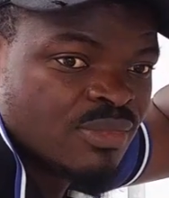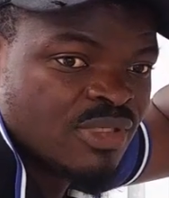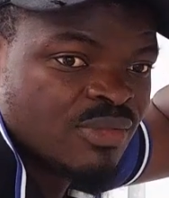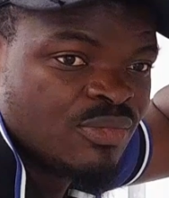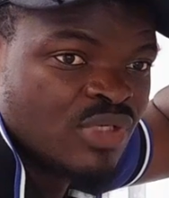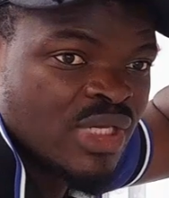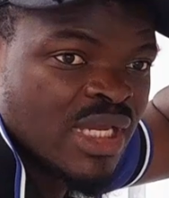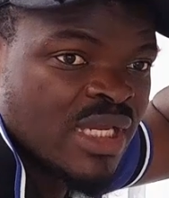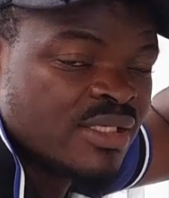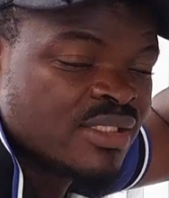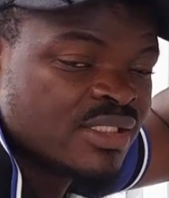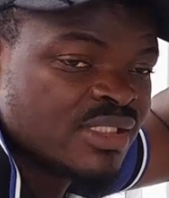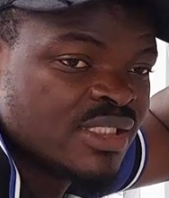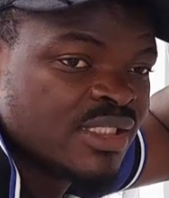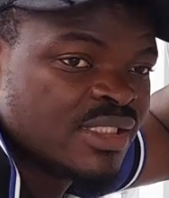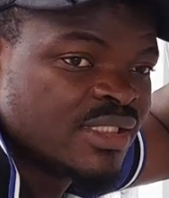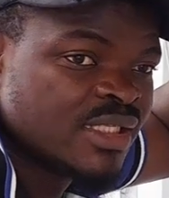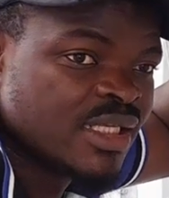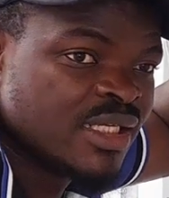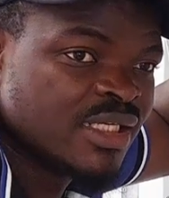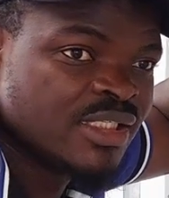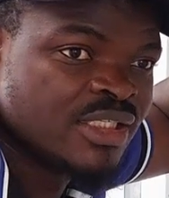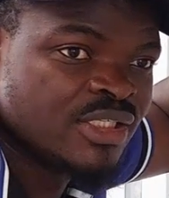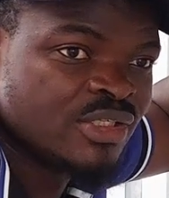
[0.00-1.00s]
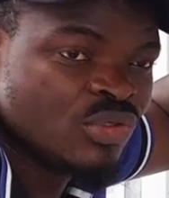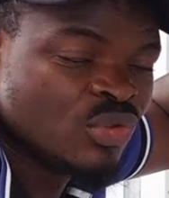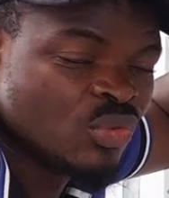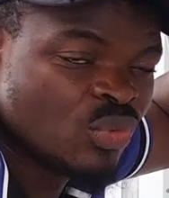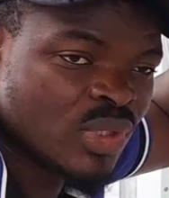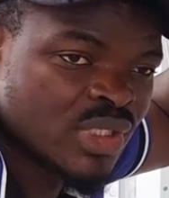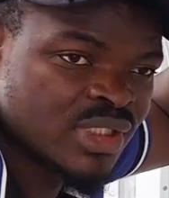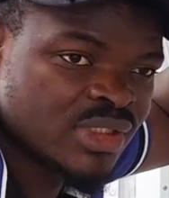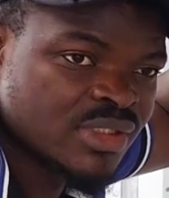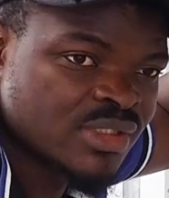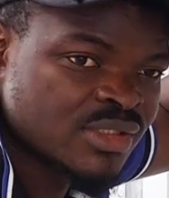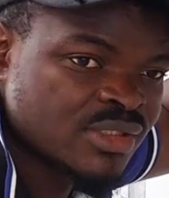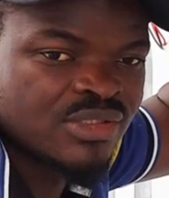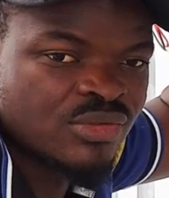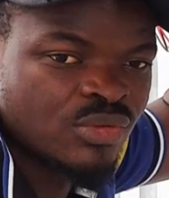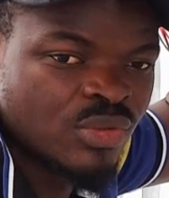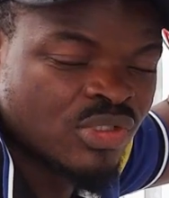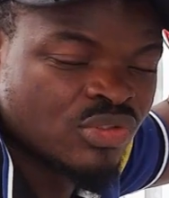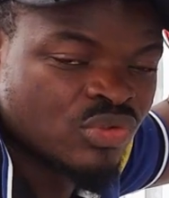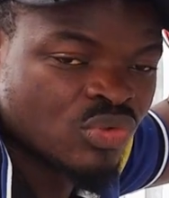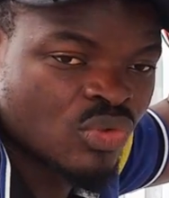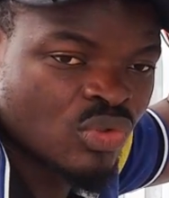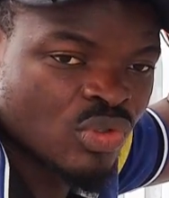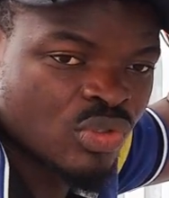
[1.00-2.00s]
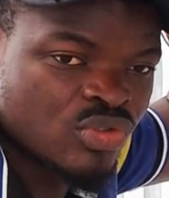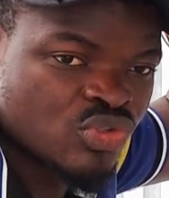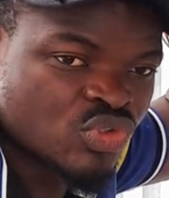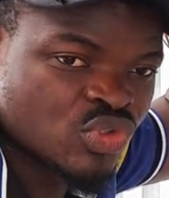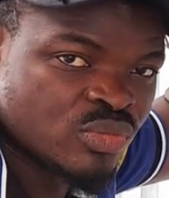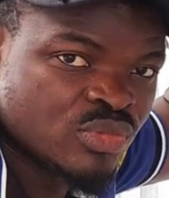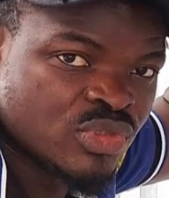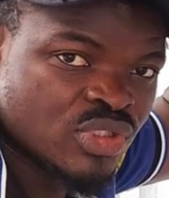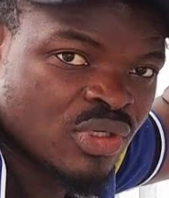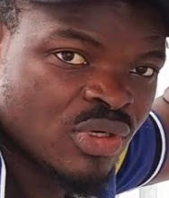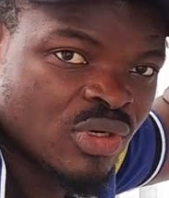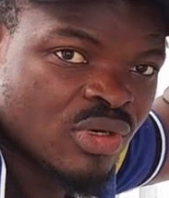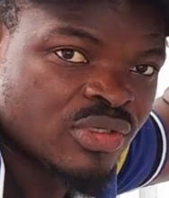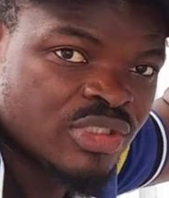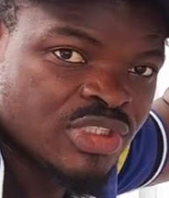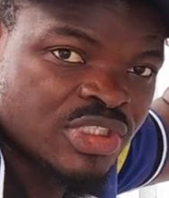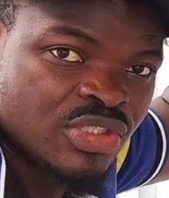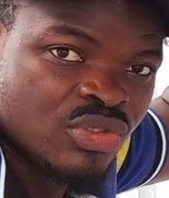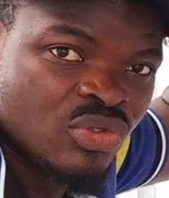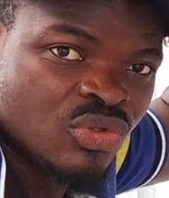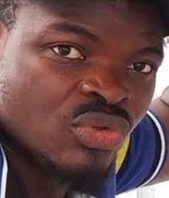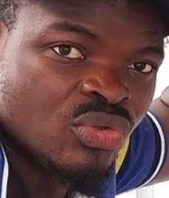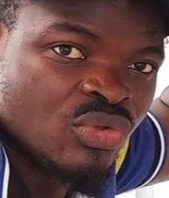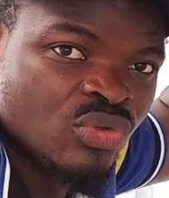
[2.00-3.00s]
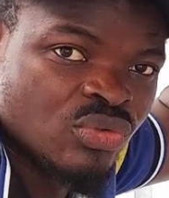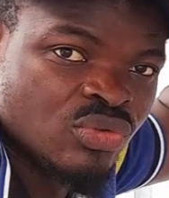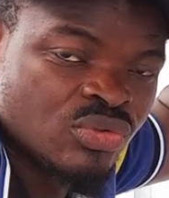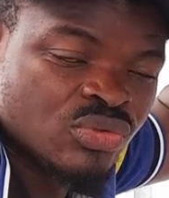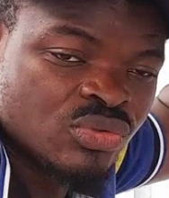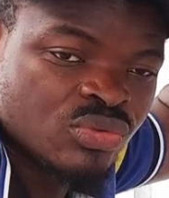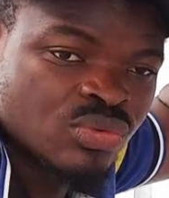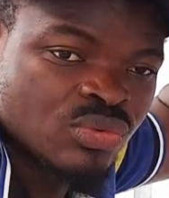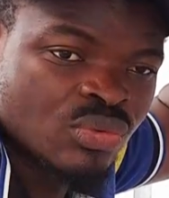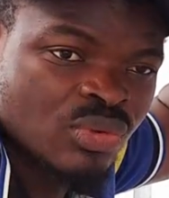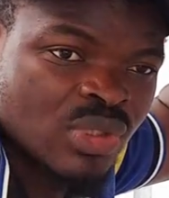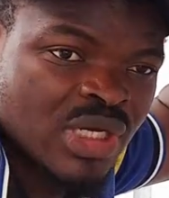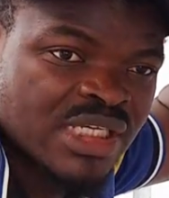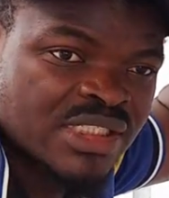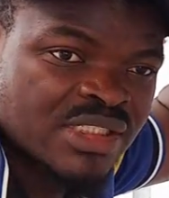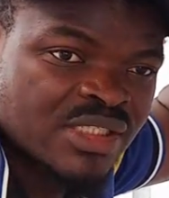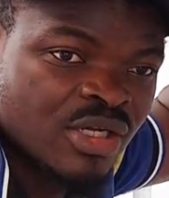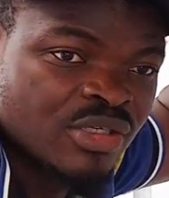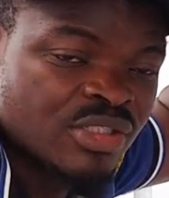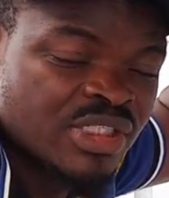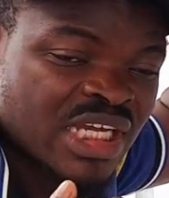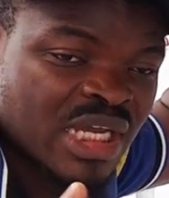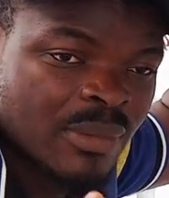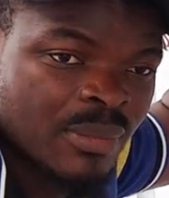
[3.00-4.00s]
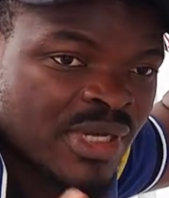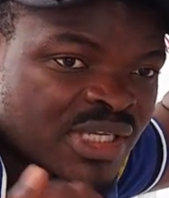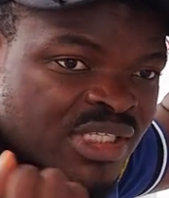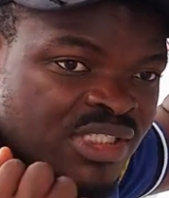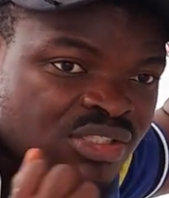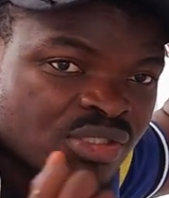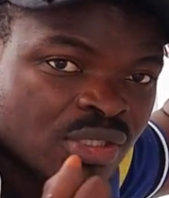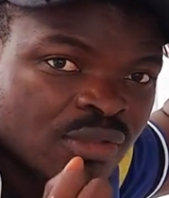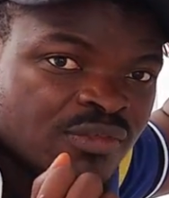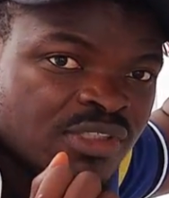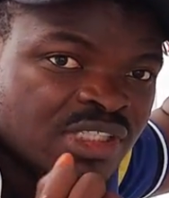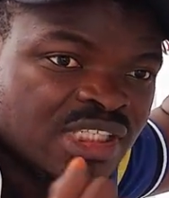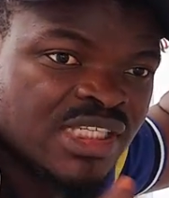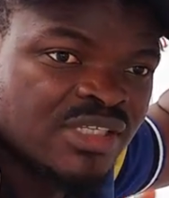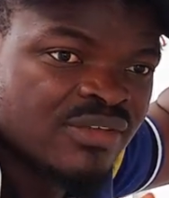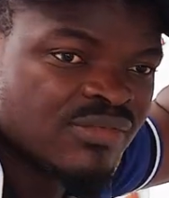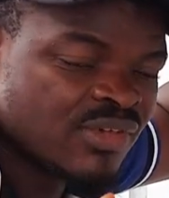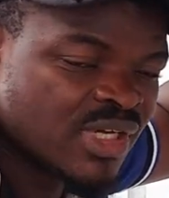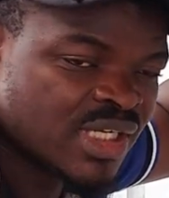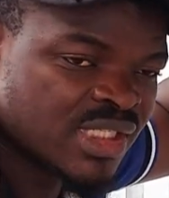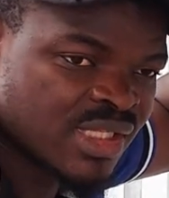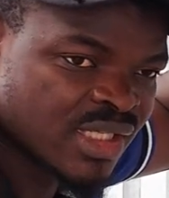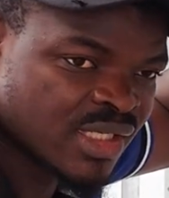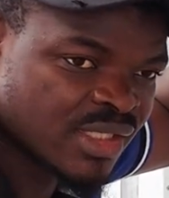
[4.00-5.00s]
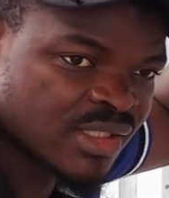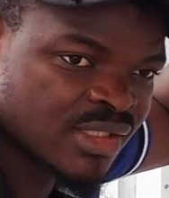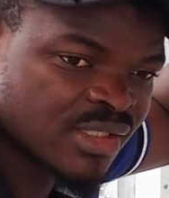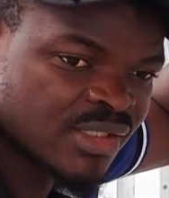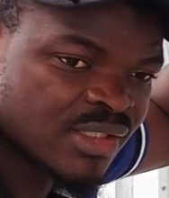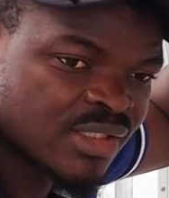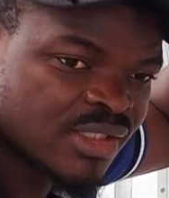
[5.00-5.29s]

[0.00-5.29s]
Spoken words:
maybe you are using a 10 kilowatts, you want to consume all the load, all the capacity of the inverter,